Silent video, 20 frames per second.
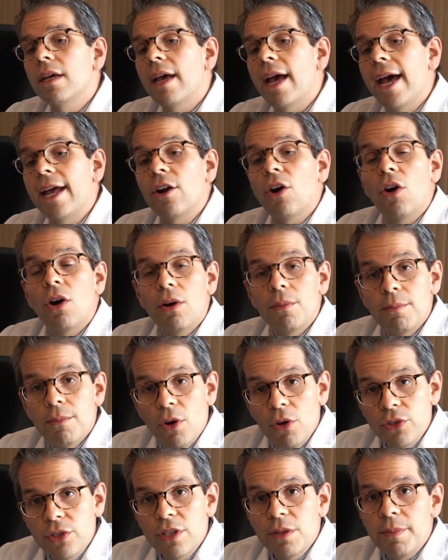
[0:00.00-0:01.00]
And
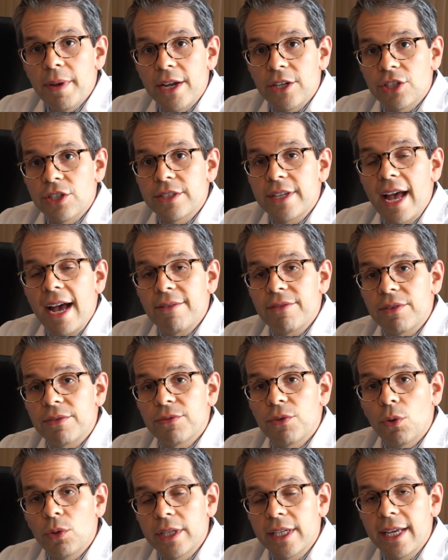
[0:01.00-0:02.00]
most of the patients have the
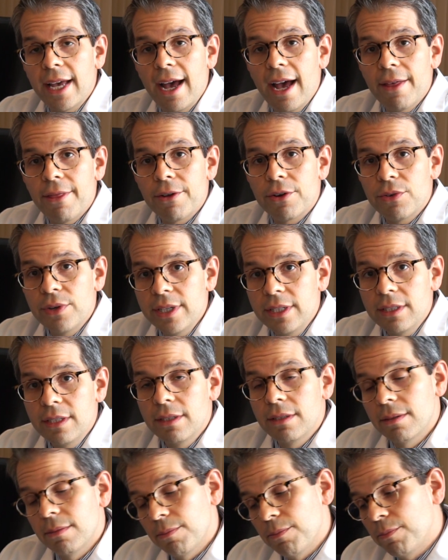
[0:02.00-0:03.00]
Foley catheter in,
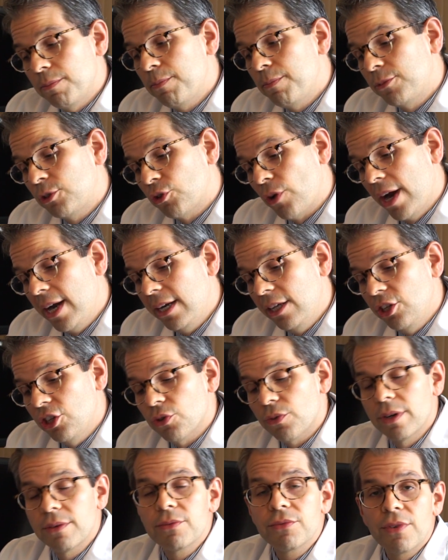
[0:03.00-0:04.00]
draining
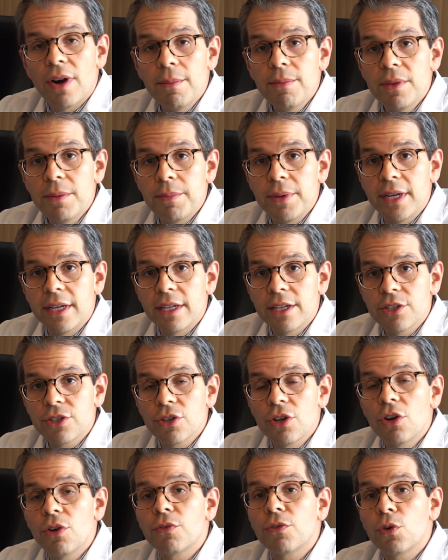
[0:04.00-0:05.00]
urine from the
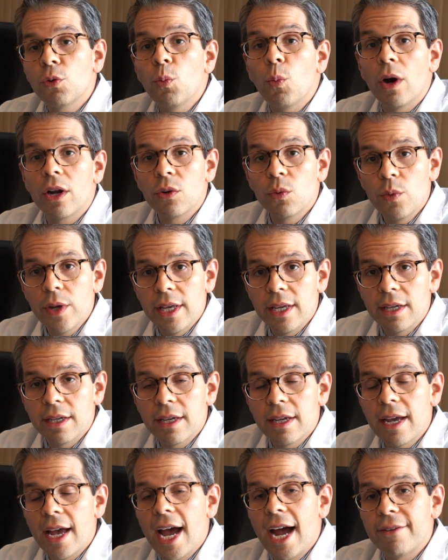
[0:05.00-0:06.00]
penis for 1 week.
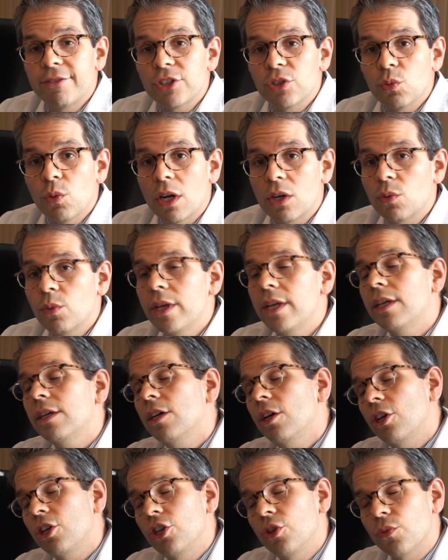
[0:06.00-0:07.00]
After 1 week,
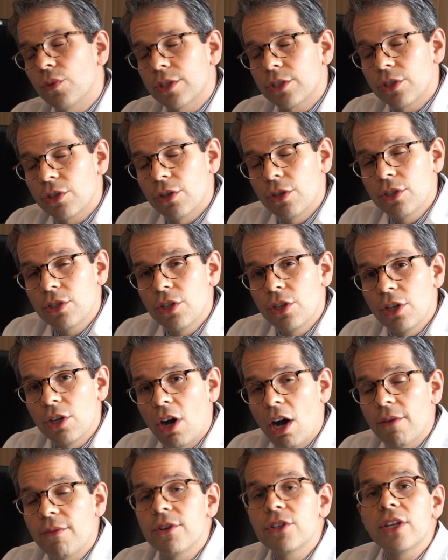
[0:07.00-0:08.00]
you return to the
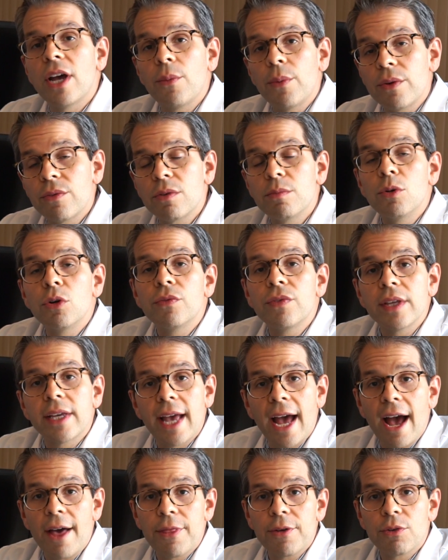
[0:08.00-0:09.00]
office and we remove the
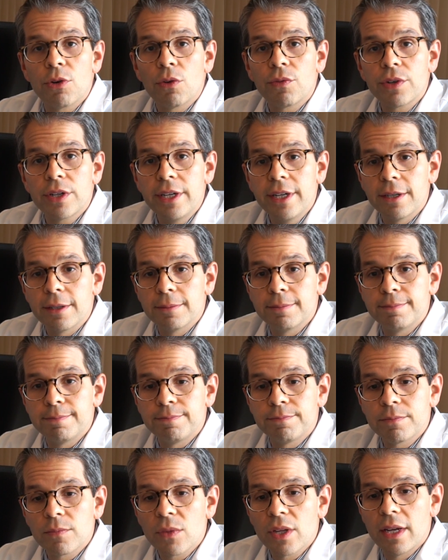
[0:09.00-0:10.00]
catheter over here.
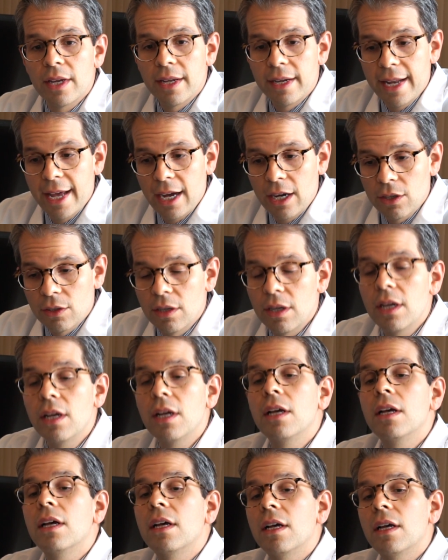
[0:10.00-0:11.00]
Now,
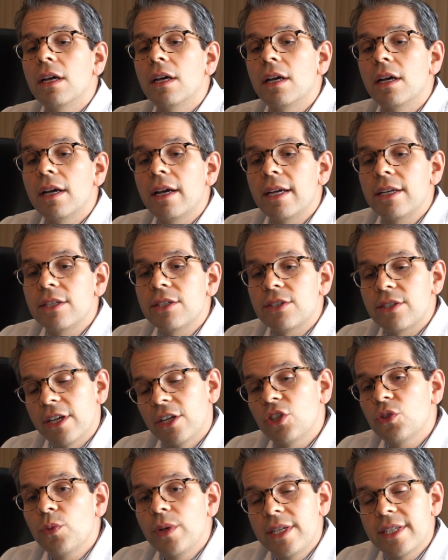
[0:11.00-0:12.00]

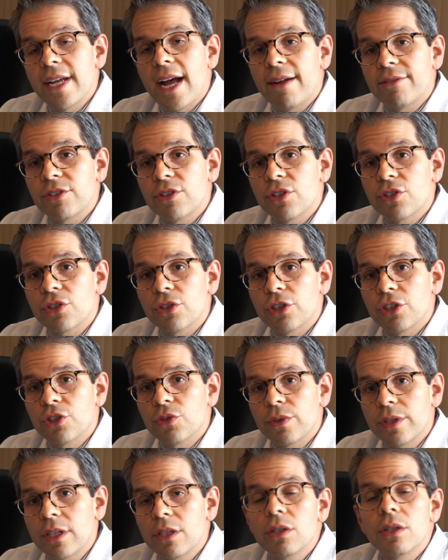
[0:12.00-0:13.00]
6 weeks after the
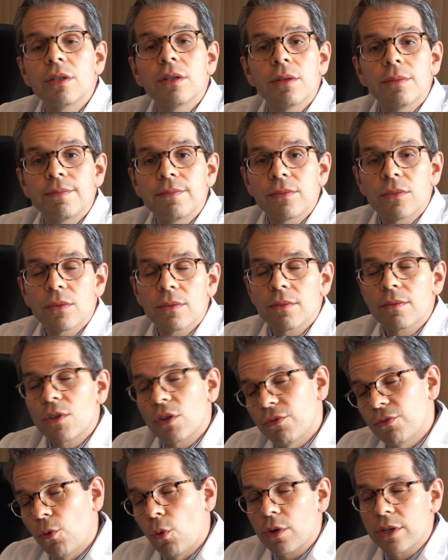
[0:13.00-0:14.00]
surgery,
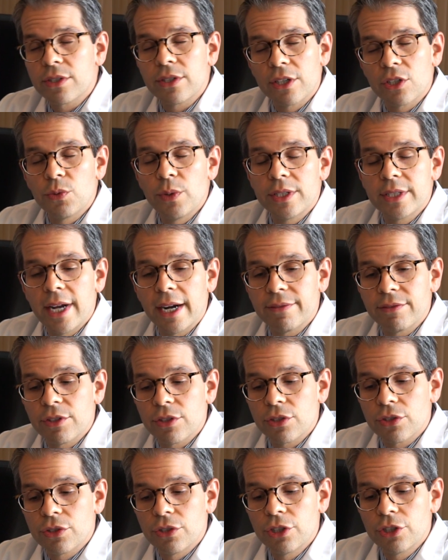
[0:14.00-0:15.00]
4 to 6 weeks after the
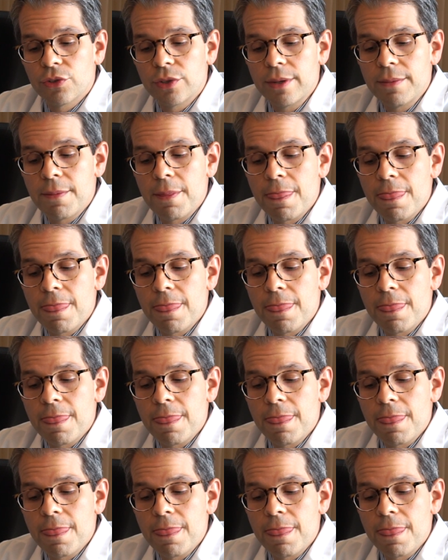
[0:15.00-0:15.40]
surgery,